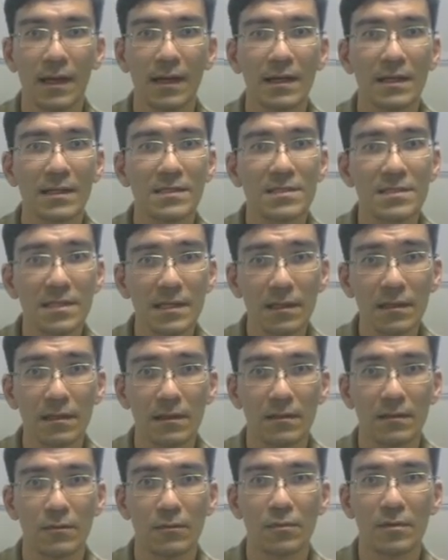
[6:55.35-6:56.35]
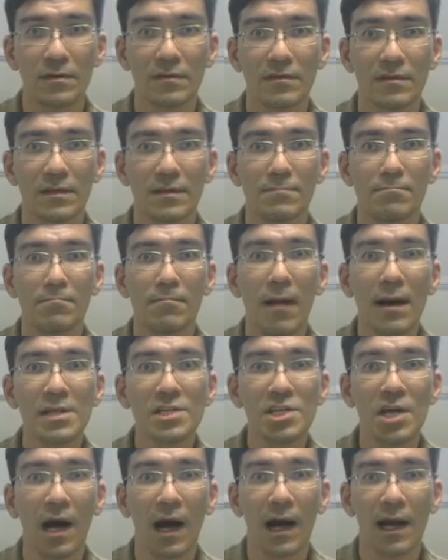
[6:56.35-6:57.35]
Still, with a
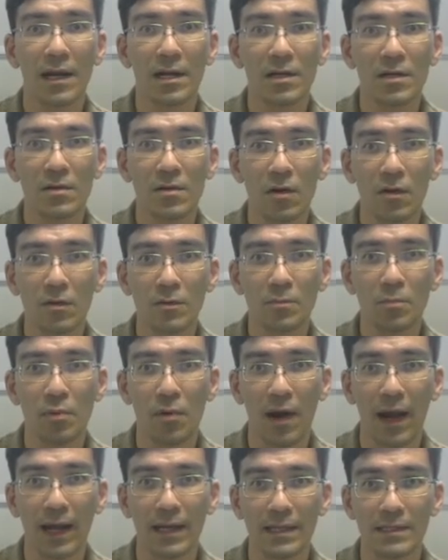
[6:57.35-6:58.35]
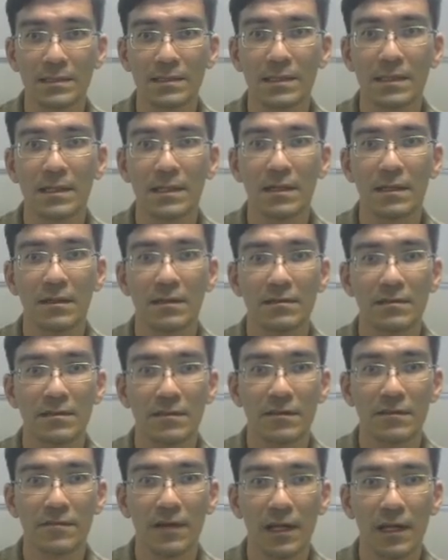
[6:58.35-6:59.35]
much higher gold price,
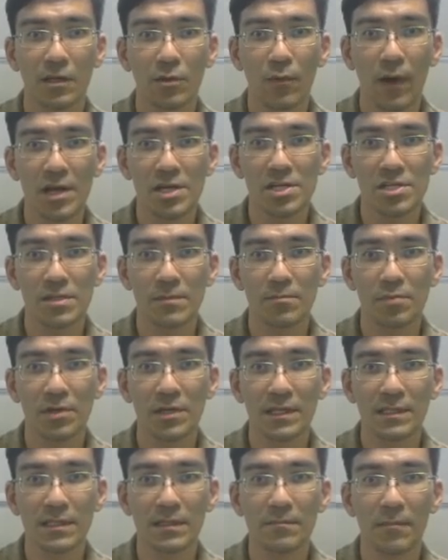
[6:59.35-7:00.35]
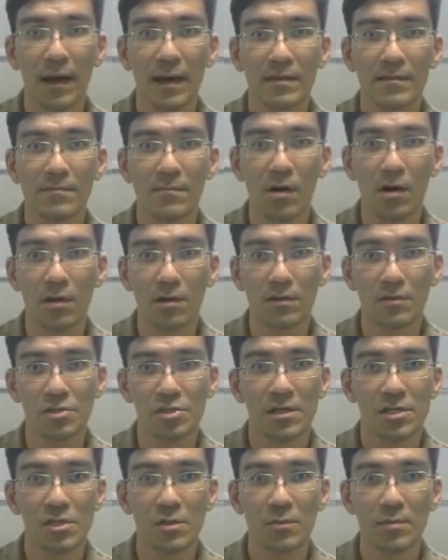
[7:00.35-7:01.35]
the valuation predicted by the model
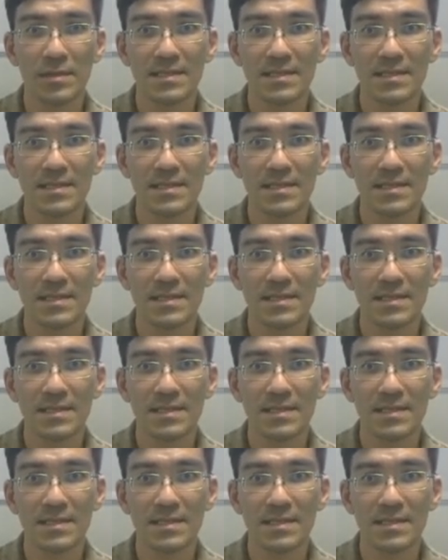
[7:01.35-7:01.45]
should be